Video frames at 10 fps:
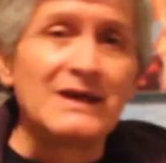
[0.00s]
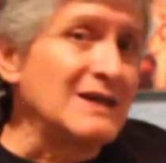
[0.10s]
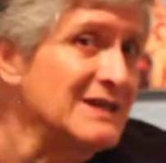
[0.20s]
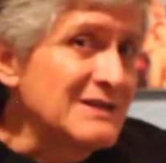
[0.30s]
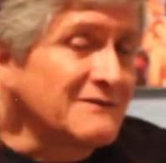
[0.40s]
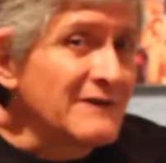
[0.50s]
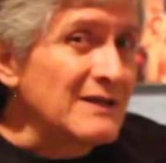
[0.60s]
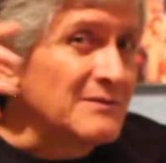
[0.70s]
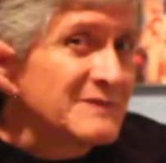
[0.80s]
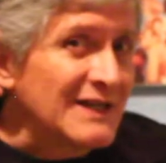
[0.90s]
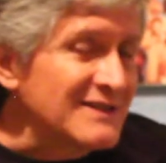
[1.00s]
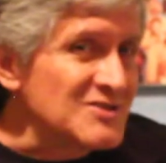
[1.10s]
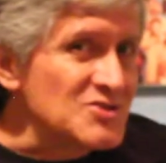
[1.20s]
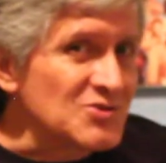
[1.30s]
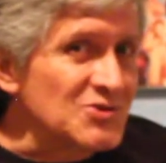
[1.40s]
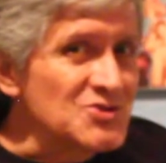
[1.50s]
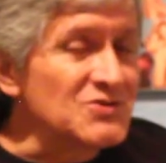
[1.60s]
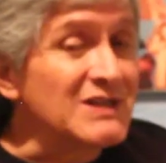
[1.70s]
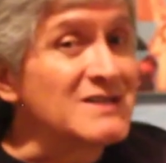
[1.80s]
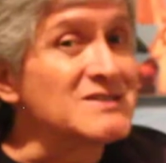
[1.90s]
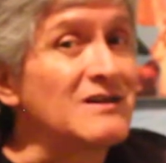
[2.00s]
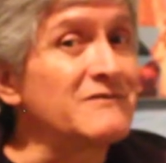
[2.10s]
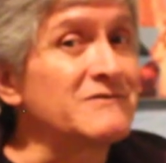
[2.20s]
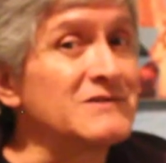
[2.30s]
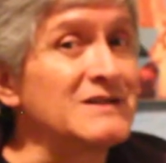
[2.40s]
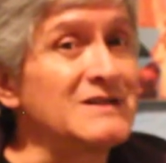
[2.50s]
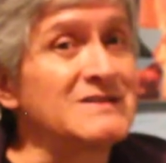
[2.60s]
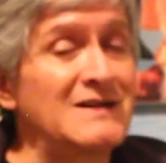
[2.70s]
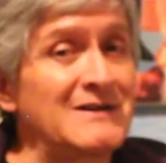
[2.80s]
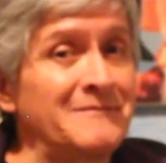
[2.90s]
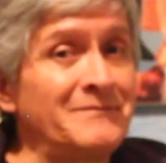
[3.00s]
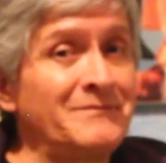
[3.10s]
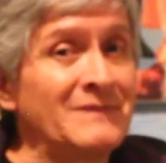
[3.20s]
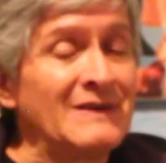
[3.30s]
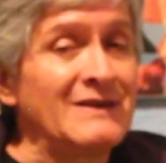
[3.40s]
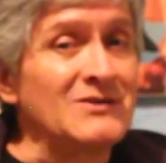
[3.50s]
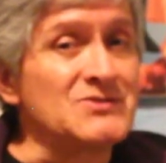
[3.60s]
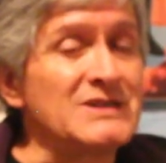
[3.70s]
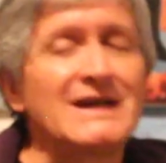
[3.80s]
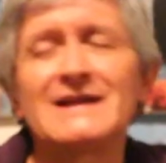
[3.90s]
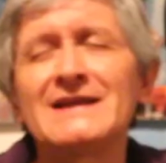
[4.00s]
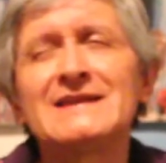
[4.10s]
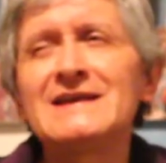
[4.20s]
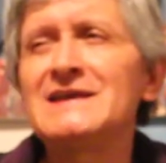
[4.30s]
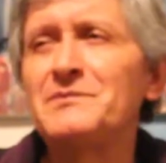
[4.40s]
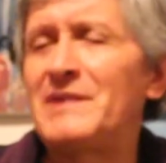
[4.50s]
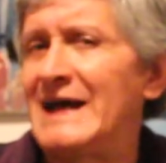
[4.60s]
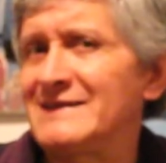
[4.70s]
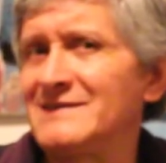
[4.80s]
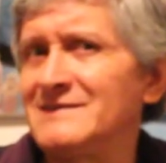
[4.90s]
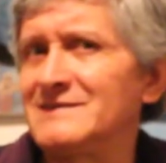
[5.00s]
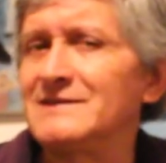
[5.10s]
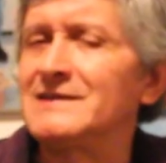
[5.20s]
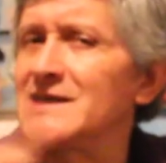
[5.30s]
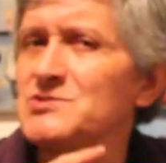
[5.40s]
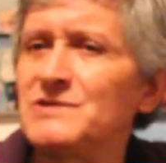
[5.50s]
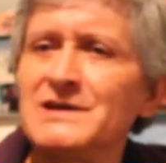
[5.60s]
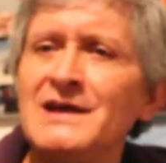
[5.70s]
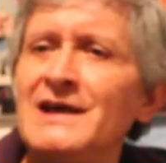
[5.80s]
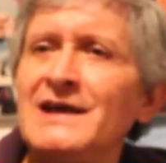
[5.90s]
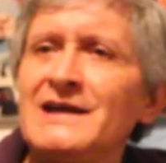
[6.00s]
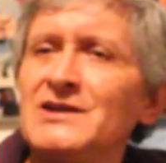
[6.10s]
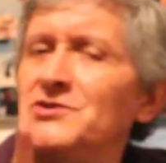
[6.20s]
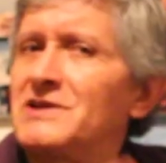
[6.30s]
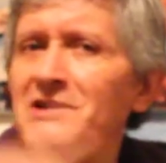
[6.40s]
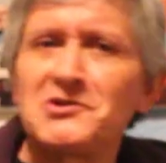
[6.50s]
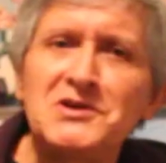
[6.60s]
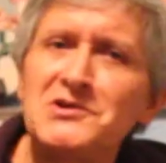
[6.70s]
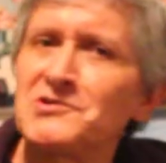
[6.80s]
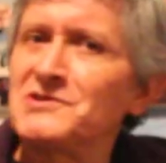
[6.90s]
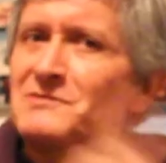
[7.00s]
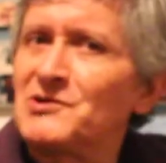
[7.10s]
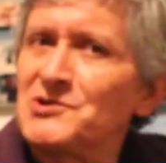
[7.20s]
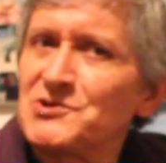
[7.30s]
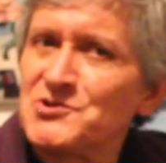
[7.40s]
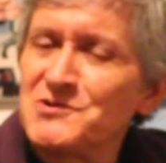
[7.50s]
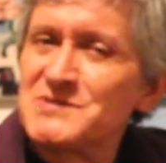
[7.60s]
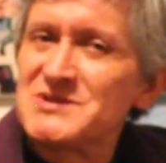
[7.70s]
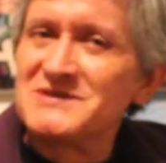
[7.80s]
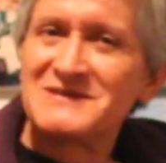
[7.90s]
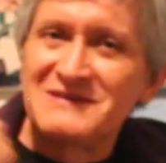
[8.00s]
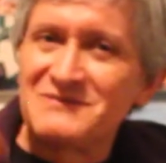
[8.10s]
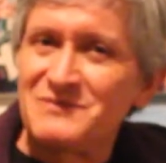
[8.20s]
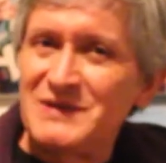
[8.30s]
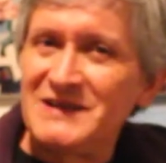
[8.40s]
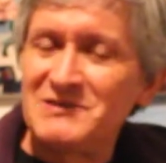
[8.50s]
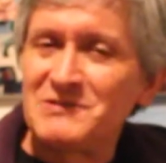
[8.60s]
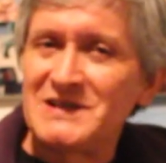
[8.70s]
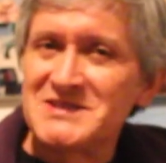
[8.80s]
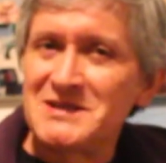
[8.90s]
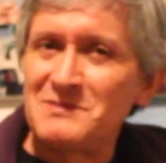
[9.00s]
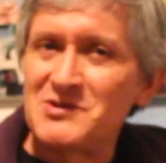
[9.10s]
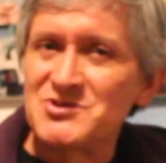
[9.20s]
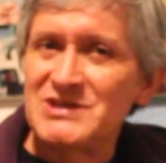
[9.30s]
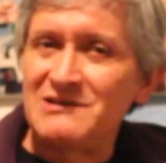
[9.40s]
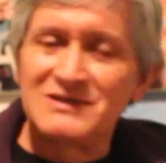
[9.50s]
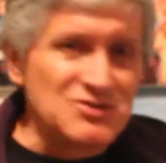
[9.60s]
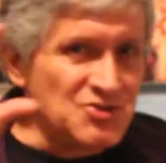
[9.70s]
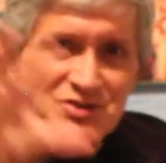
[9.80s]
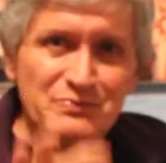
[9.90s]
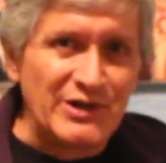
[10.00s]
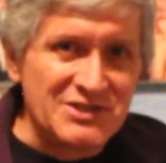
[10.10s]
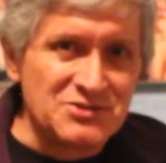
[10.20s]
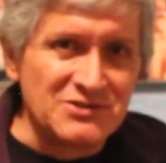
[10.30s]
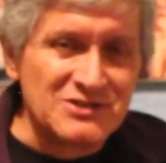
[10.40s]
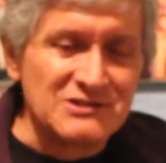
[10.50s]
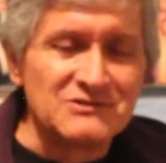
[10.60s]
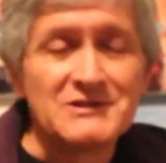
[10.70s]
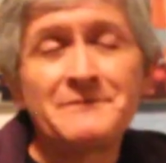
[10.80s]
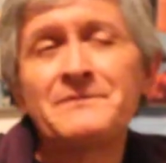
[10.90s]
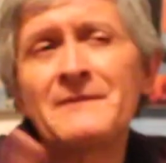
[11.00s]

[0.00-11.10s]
He developed that distortion, that sound for the guitar. You see, and I think he patented it. That's why you cannot hear other groups playing with a similar sound. It's just Boston's, you see.